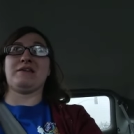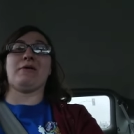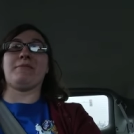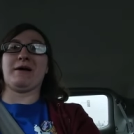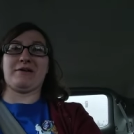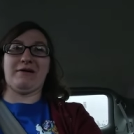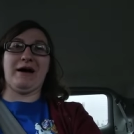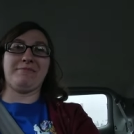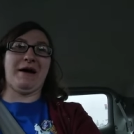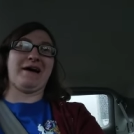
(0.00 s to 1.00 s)
that will make
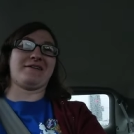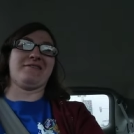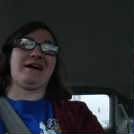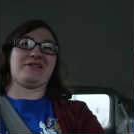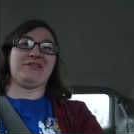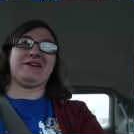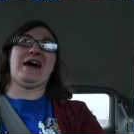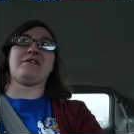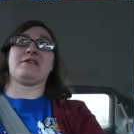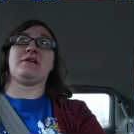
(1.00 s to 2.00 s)
my back of like
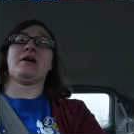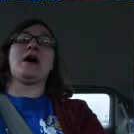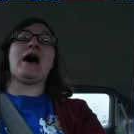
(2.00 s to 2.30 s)
2000